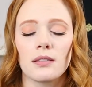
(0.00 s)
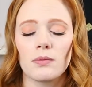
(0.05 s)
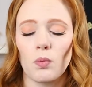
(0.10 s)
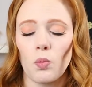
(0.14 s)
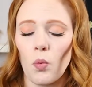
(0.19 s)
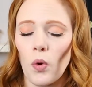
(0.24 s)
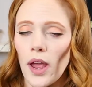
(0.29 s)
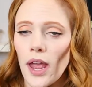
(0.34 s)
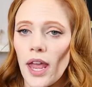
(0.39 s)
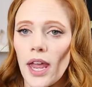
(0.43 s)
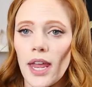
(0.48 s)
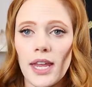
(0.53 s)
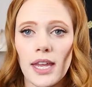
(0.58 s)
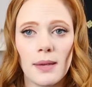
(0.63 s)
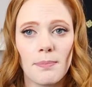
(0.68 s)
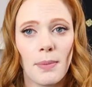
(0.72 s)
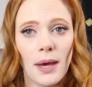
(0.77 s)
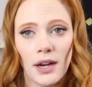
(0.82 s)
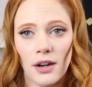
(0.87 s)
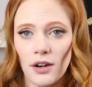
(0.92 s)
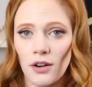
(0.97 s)
way
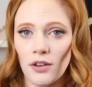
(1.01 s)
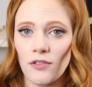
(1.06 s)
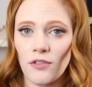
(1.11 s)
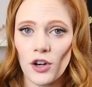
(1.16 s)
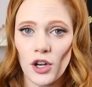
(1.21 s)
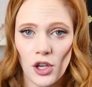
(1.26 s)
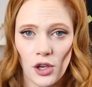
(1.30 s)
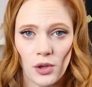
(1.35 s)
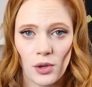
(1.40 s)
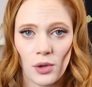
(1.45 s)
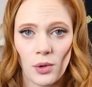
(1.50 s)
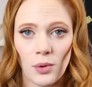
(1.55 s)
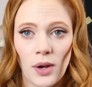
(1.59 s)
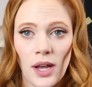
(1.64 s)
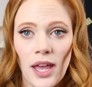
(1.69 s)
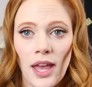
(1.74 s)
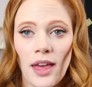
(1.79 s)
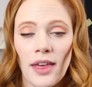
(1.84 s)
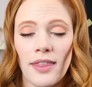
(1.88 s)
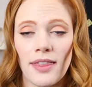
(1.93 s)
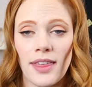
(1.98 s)
better for you
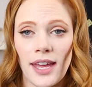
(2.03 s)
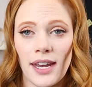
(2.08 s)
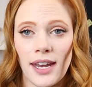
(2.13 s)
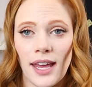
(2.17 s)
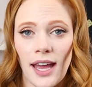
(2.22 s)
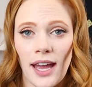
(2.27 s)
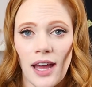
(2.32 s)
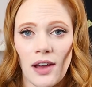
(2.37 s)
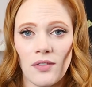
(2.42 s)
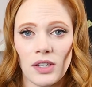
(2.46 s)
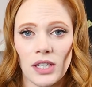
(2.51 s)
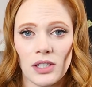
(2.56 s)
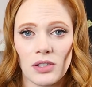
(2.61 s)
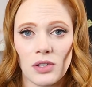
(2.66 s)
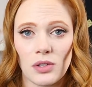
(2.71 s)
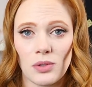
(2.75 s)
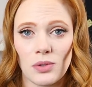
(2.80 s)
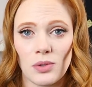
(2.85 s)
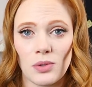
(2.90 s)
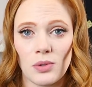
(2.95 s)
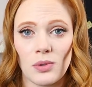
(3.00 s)
than having
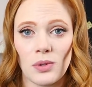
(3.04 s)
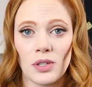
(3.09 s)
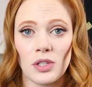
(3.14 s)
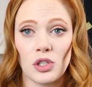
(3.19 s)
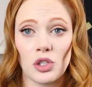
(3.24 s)
to